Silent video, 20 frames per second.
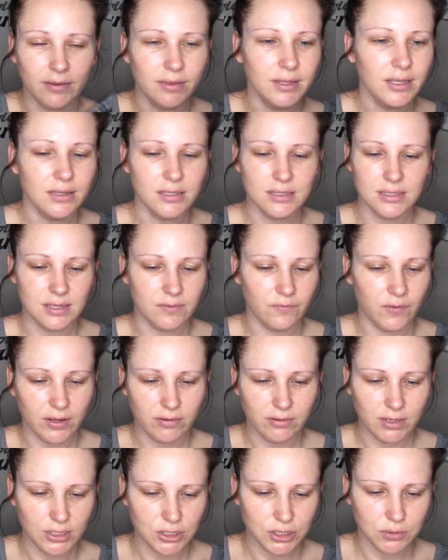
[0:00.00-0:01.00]
think this is a
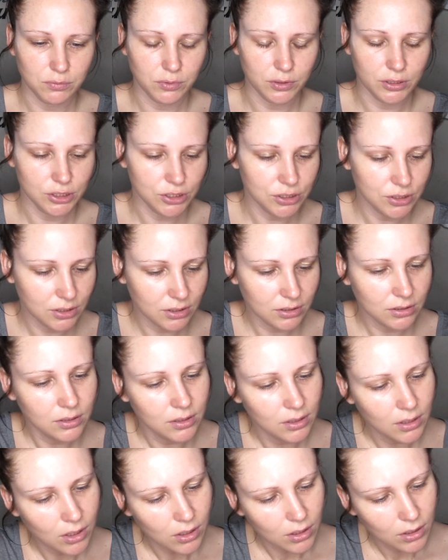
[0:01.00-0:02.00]
foundation brush. The
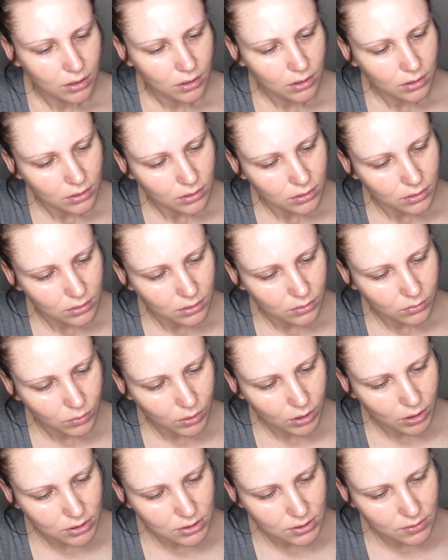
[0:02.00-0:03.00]

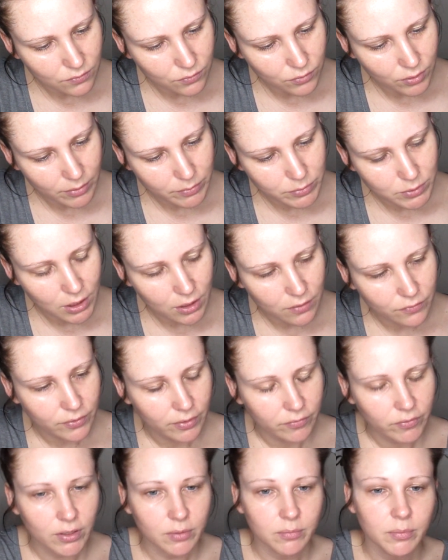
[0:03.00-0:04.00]
words have rubbed off
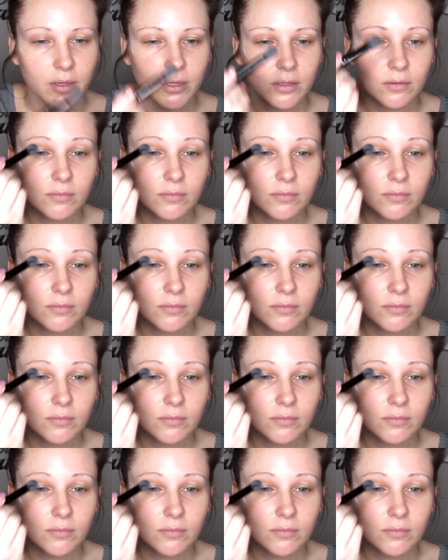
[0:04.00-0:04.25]
of it, but